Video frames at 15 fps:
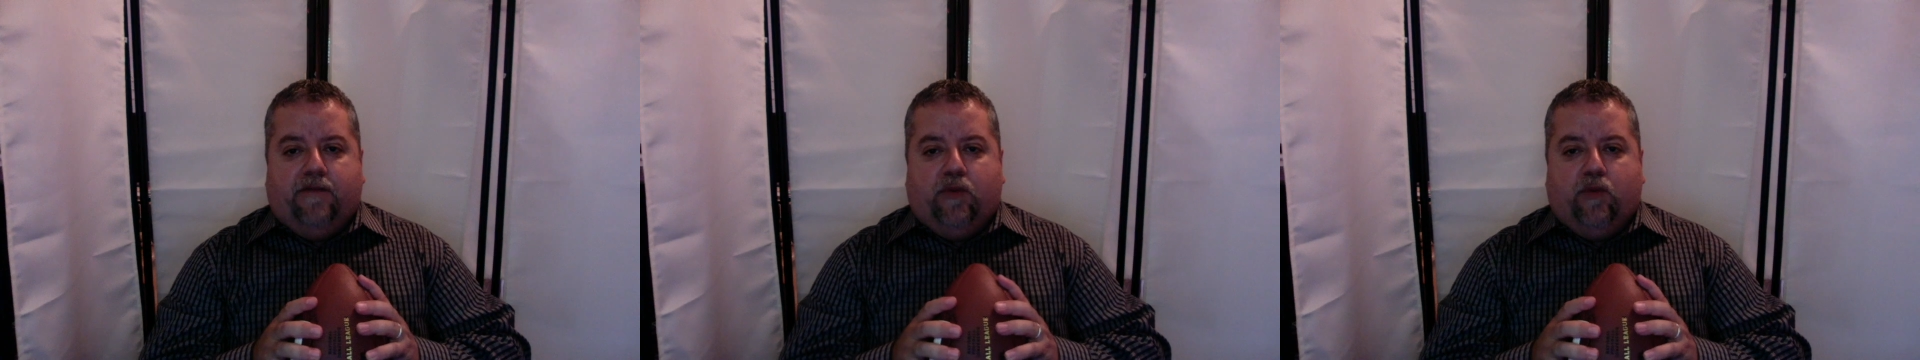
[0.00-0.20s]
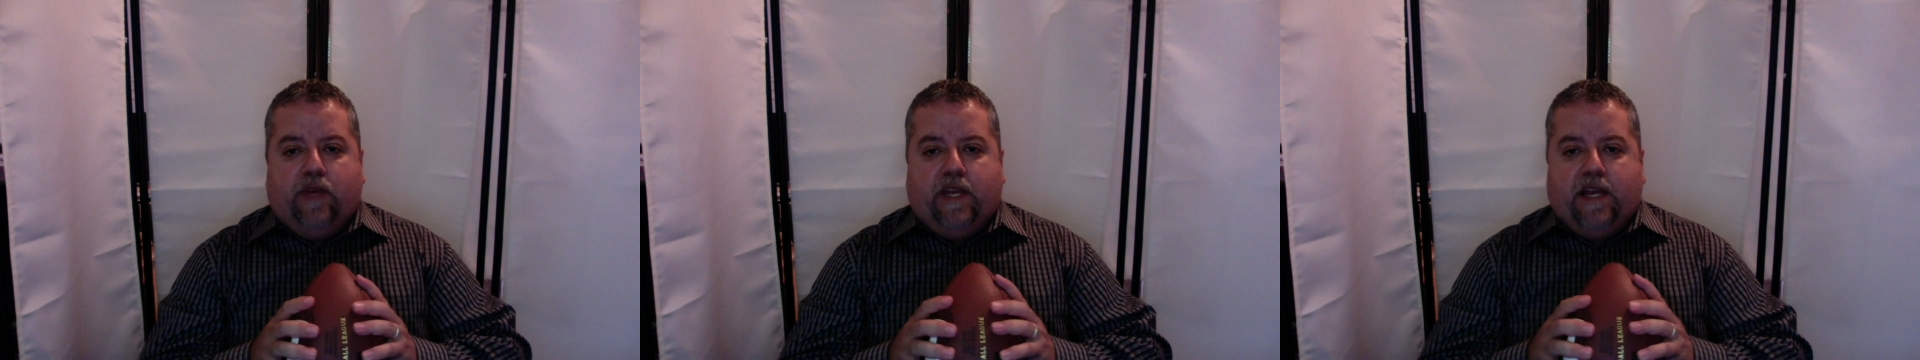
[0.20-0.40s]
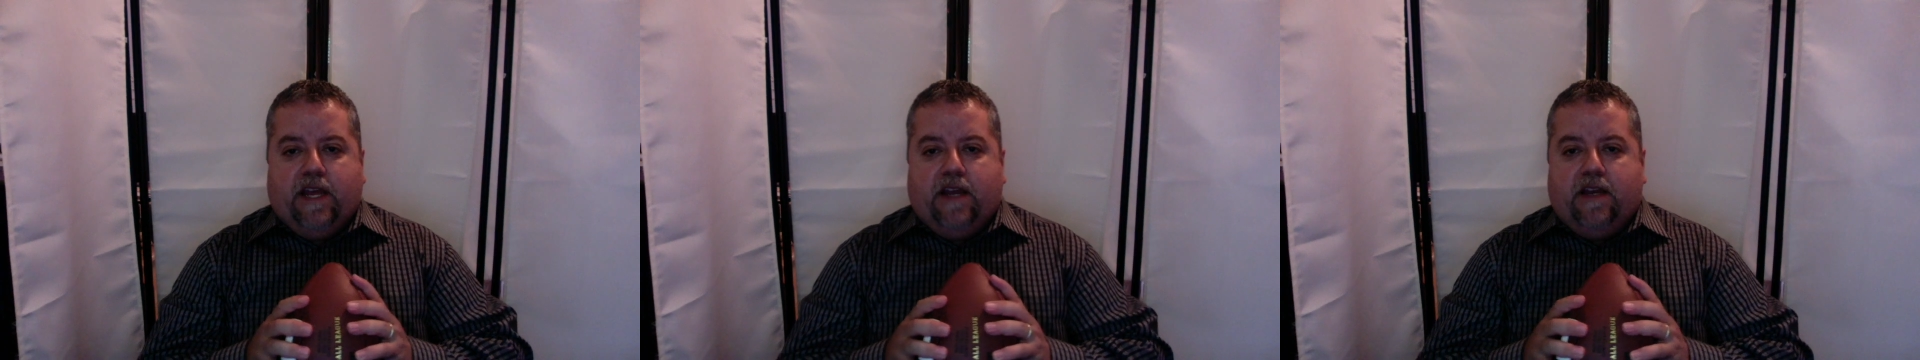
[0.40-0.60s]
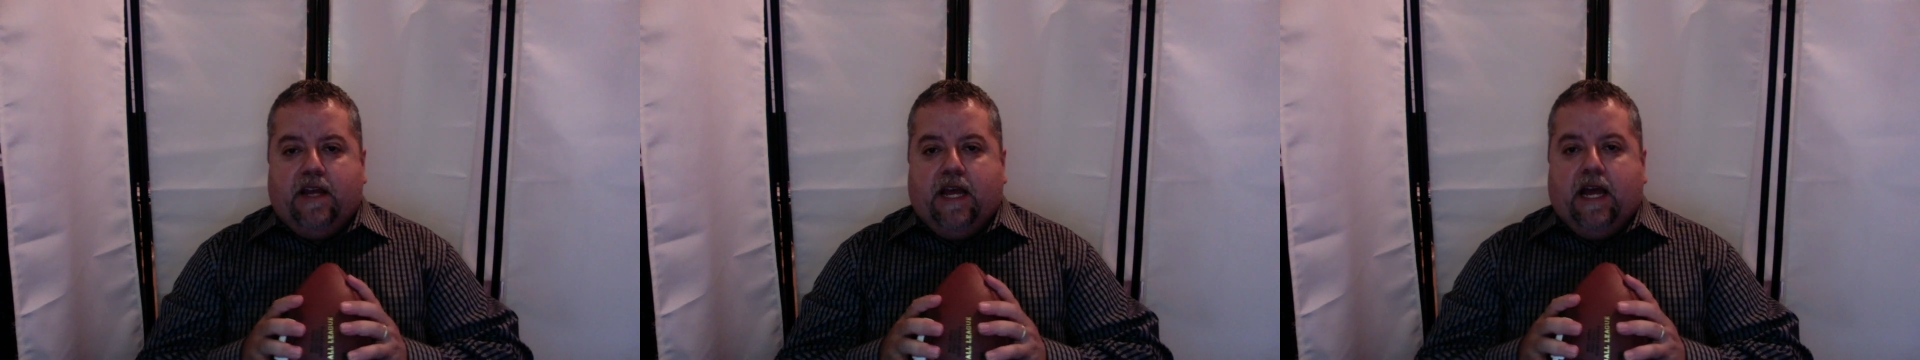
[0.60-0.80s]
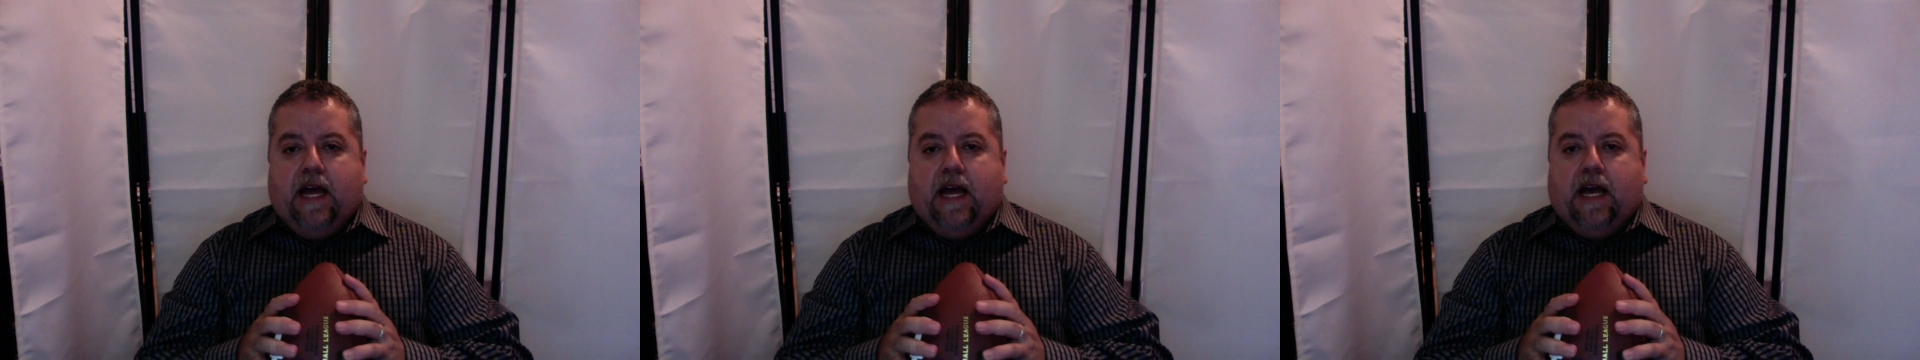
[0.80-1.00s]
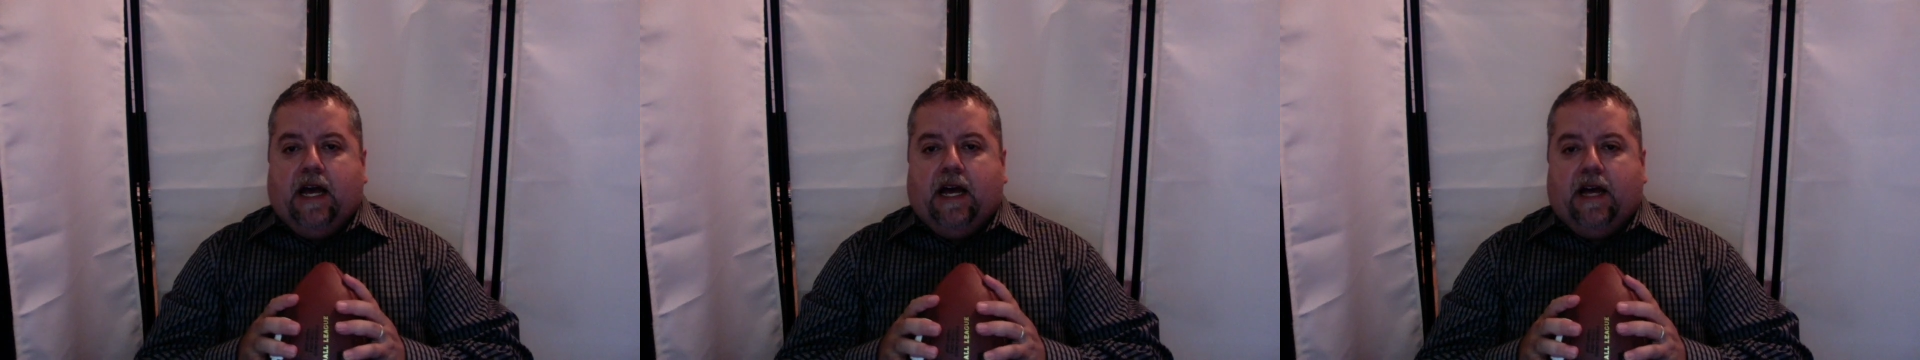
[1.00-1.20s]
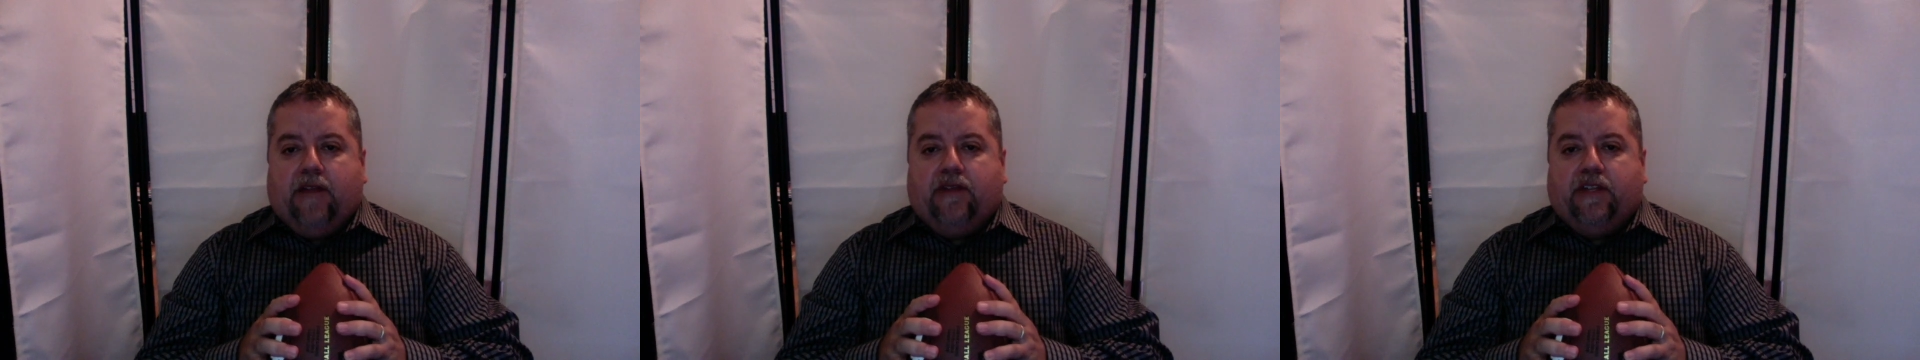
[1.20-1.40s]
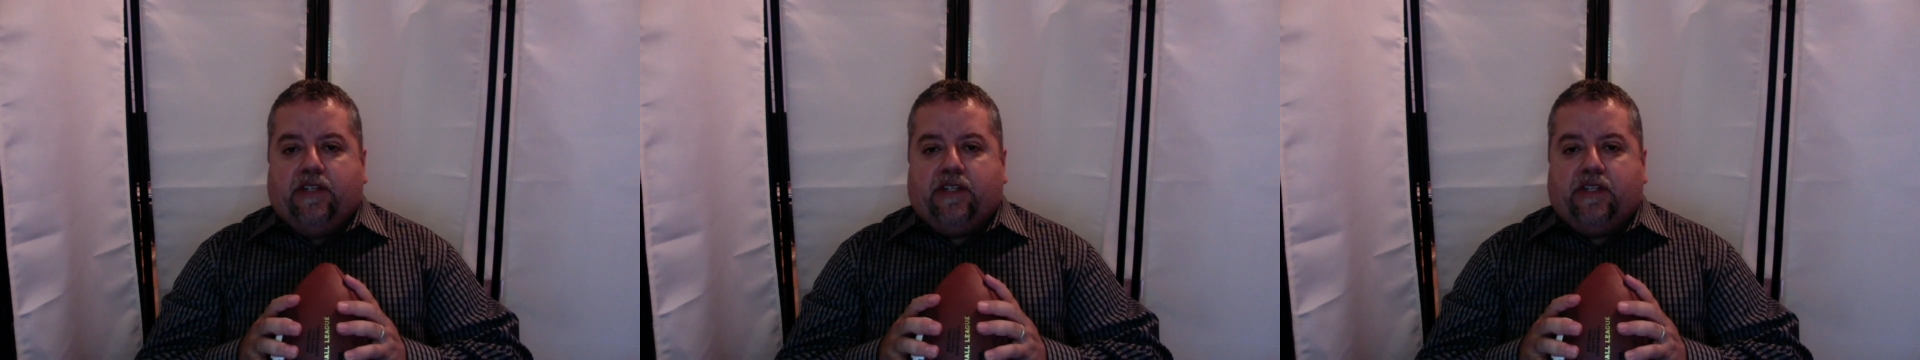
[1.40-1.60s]
the weekend.
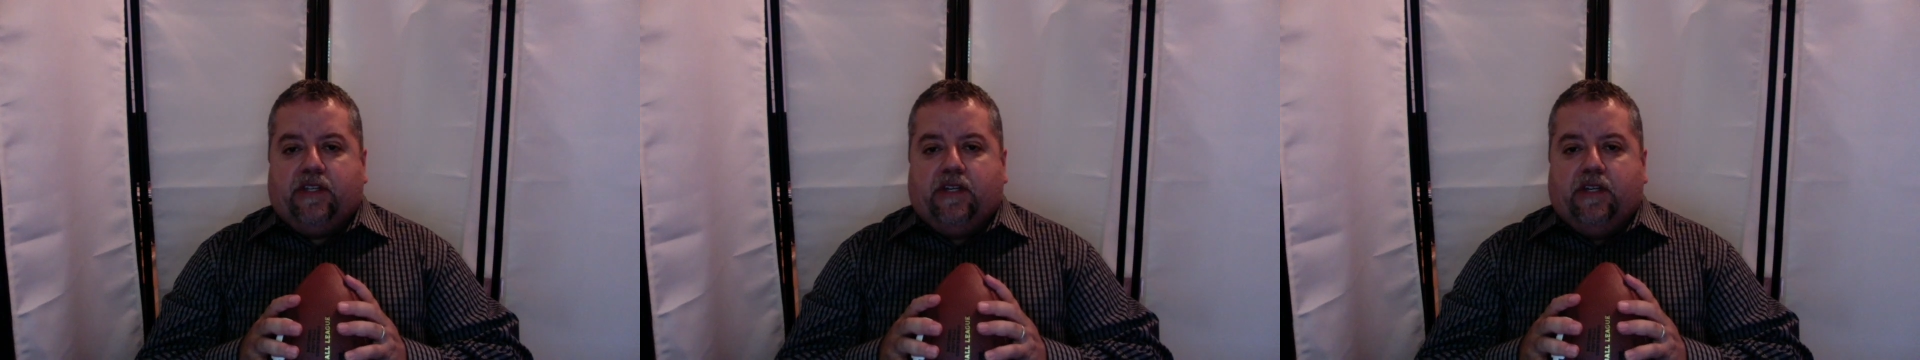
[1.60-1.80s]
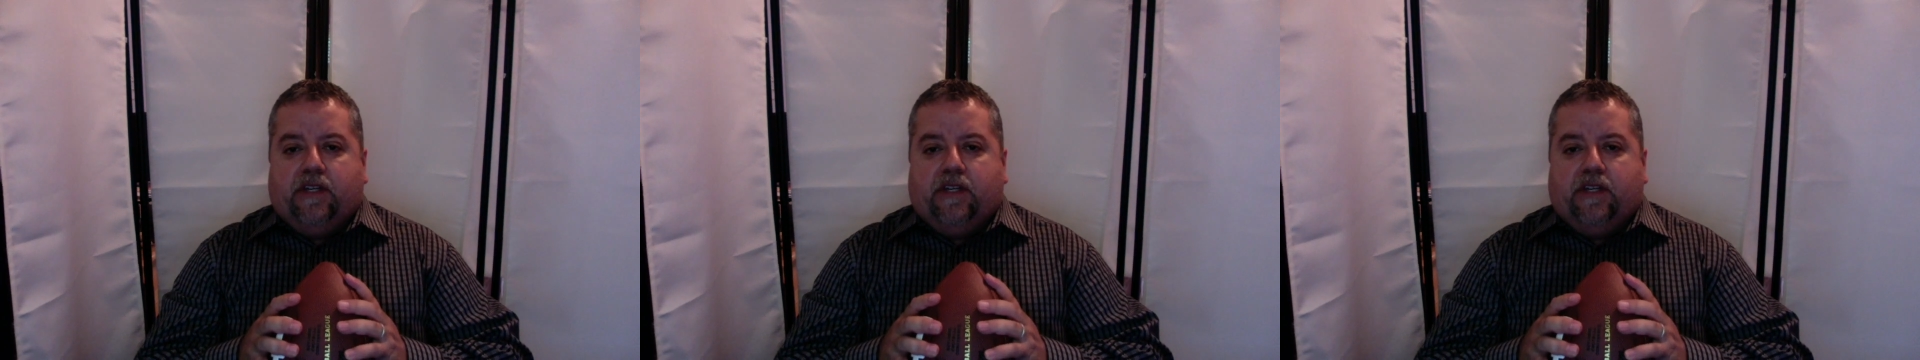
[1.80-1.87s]
This